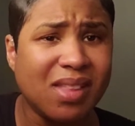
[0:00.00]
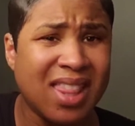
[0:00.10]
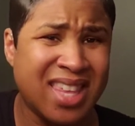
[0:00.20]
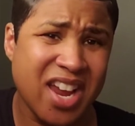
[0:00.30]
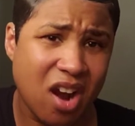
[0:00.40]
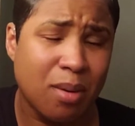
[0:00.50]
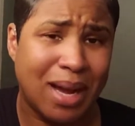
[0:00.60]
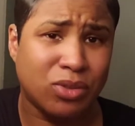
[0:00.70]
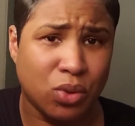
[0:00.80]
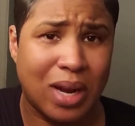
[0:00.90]
they are
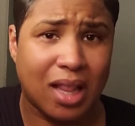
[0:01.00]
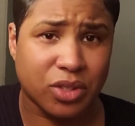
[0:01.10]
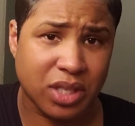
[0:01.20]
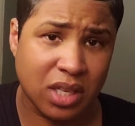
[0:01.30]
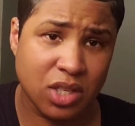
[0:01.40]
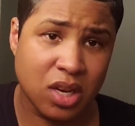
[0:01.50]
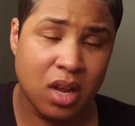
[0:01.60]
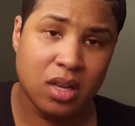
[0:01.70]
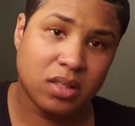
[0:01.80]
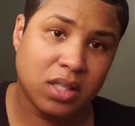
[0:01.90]
about $2 each.
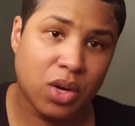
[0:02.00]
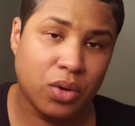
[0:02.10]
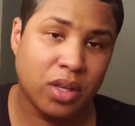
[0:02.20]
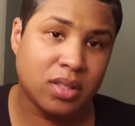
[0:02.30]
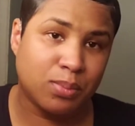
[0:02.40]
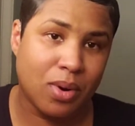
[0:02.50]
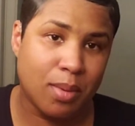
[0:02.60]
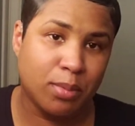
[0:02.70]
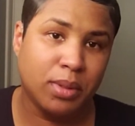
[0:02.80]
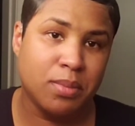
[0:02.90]
So it's
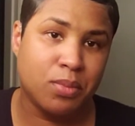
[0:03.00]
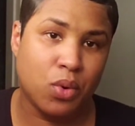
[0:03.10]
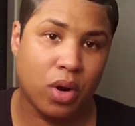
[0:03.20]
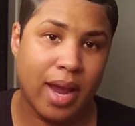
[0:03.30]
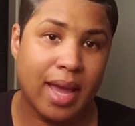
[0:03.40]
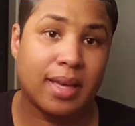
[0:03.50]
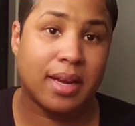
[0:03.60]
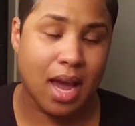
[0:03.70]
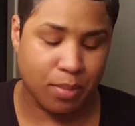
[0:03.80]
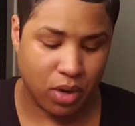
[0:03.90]
probably more
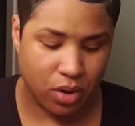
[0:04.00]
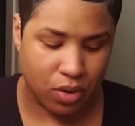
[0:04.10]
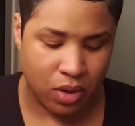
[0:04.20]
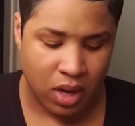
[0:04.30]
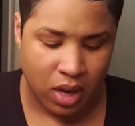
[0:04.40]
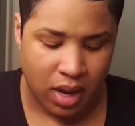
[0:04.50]
economical.